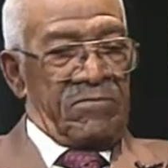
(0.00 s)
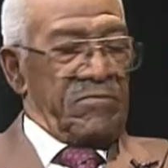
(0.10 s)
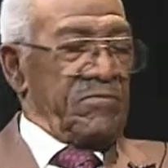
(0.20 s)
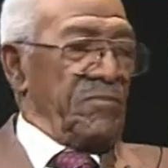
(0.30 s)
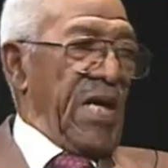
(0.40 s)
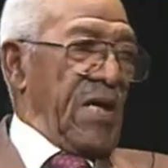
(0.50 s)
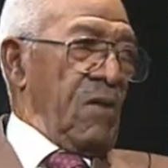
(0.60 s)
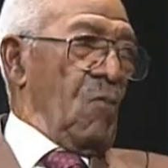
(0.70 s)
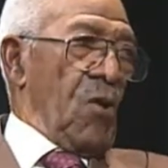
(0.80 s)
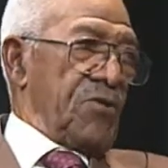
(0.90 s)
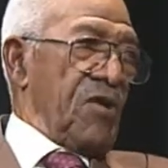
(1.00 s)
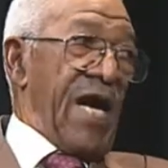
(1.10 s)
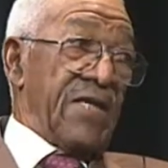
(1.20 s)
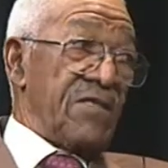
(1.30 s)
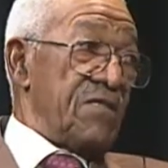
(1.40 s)
making more
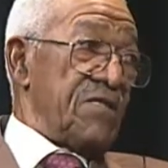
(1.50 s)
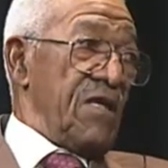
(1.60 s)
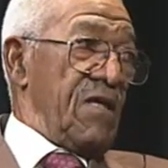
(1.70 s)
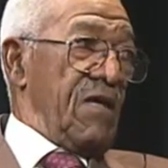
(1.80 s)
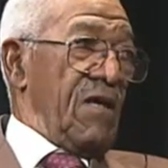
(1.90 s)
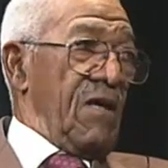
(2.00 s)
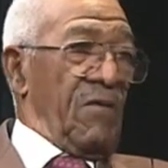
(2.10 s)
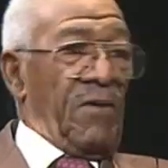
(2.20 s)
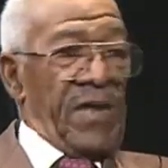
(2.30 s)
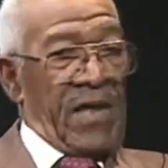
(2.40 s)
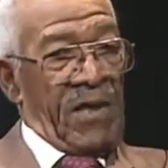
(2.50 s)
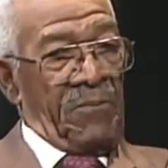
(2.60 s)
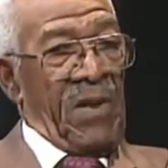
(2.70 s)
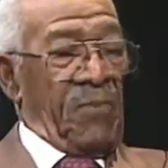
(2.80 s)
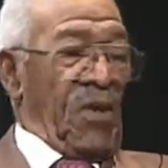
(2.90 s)
tractors, where they get
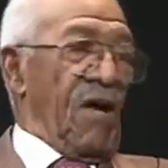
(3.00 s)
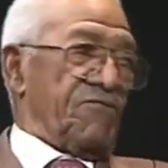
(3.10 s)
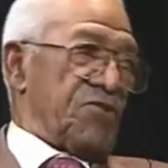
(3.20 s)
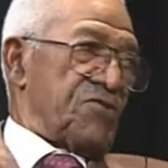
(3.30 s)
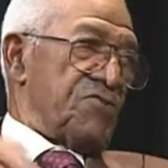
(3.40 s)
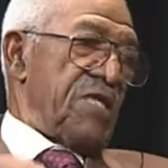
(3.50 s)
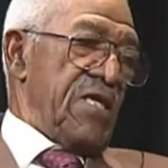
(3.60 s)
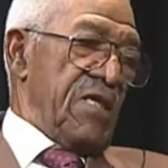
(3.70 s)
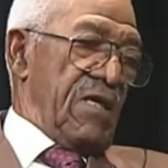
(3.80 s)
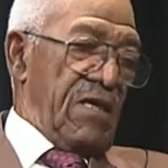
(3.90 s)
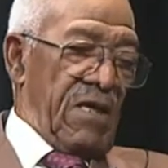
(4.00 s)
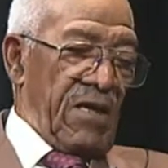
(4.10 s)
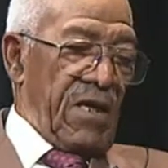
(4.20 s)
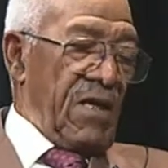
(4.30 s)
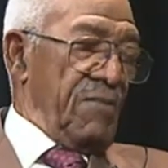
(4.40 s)
people off the street
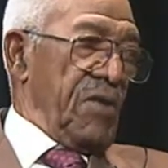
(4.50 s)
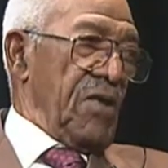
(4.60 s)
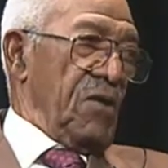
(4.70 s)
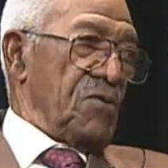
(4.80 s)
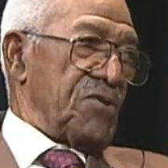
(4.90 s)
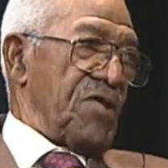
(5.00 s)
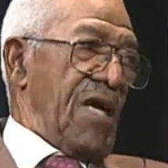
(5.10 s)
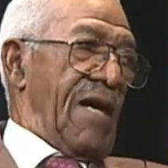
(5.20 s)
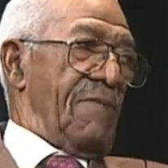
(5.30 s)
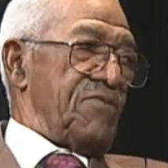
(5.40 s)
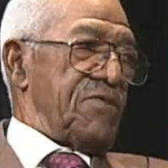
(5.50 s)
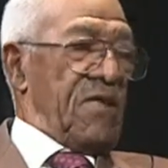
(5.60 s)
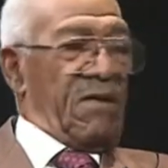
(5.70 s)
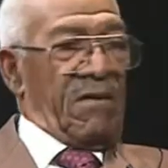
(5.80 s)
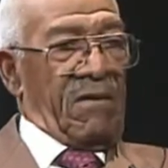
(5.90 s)
and get them in those jobs,
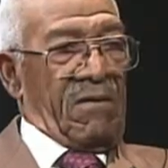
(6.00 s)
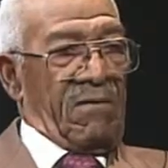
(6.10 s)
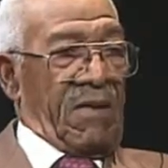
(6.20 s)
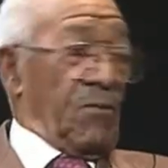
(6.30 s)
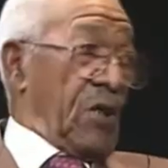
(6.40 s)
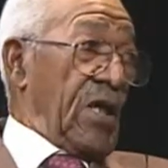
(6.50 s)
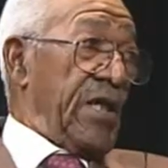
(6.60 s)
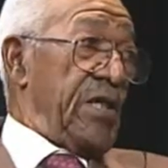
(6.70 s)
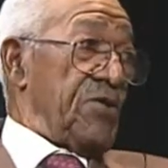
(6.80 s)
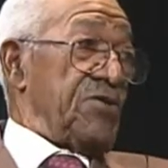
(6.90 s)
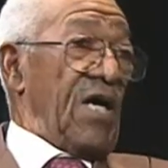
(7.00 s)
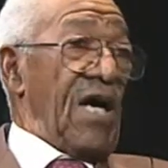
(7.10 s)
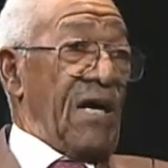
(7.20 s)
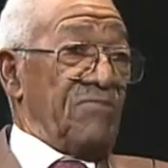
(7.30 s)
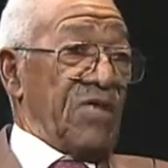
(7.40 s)
and they were cleaner
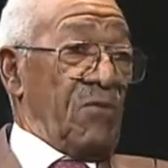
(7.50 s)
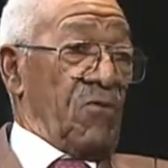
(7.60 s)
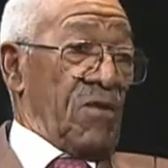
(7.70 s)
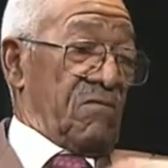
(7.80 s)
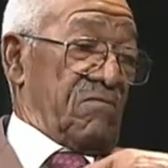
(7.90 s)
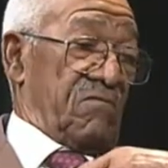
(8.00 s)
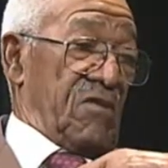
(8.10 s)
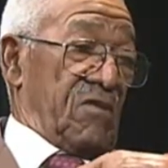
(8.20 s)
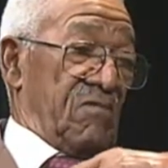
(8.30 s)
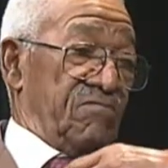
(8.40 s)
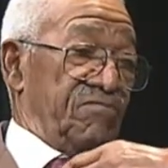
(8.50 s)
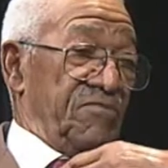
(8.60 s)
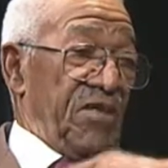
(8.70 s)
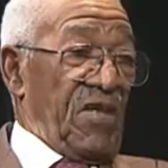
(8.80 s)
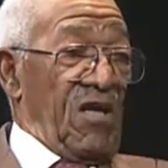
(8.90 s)
jobs. They weren't,
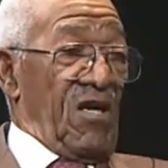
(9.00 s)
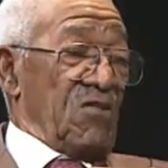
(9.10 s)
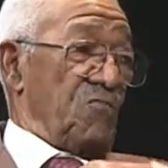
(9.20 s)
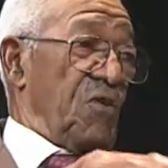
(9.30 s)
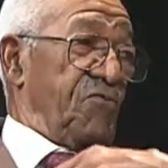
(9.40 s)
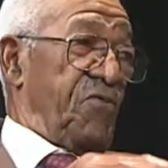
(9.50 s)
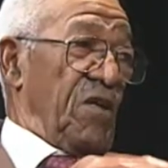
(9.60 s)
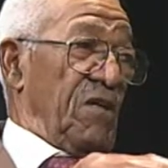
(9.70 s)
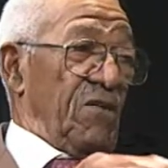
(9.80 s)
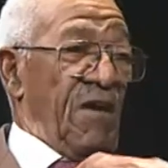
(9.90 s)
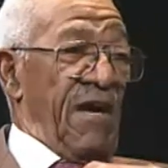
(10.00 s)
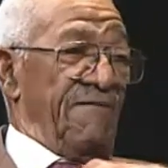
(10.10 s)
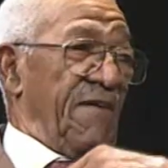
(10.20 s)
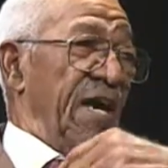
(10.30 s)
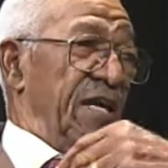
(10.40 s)
your lungs weren't full of
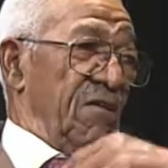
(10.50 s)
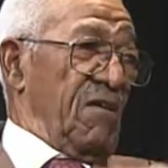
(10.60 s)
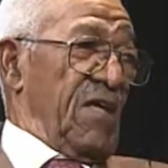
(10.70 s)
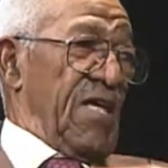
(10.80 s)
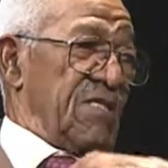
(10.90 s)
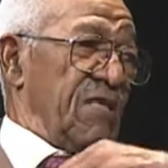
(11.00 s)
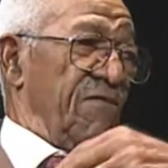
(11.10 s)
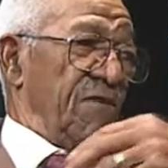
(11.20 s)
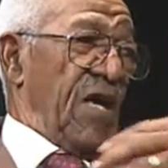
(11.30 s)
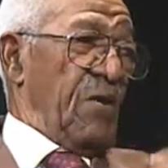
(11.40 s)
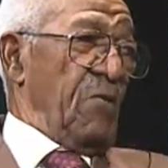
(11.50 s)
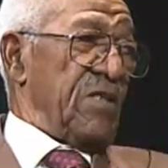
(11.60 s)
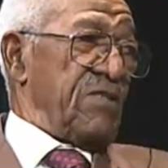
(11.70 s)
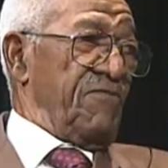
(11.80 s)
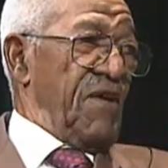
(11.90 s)
graphite and all that stuff like it
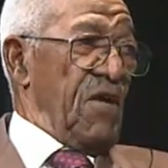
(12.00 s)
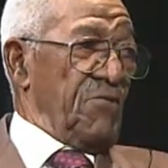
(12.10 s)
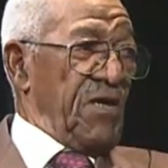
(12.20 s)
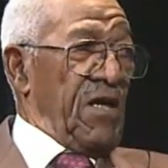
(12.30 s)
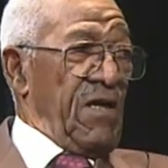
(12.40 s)
was in the foundry.